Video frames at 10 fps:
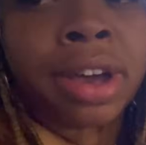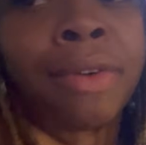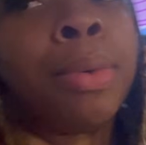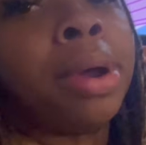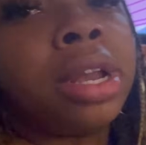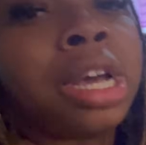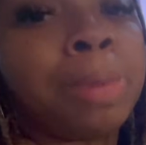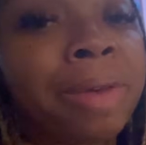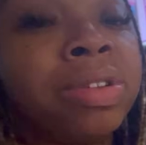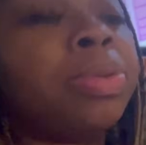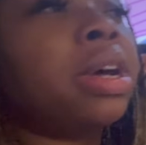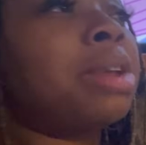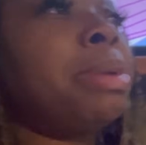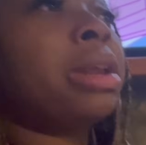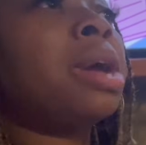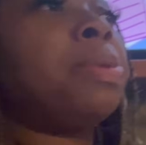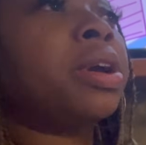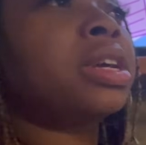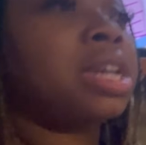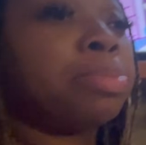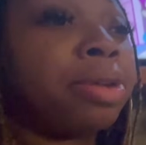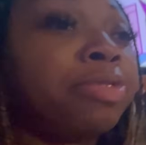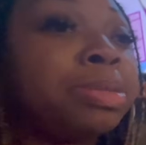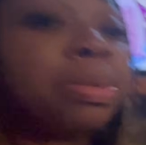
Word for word: If we wanted to cook breakfast, we could have been up here cooking breakfast.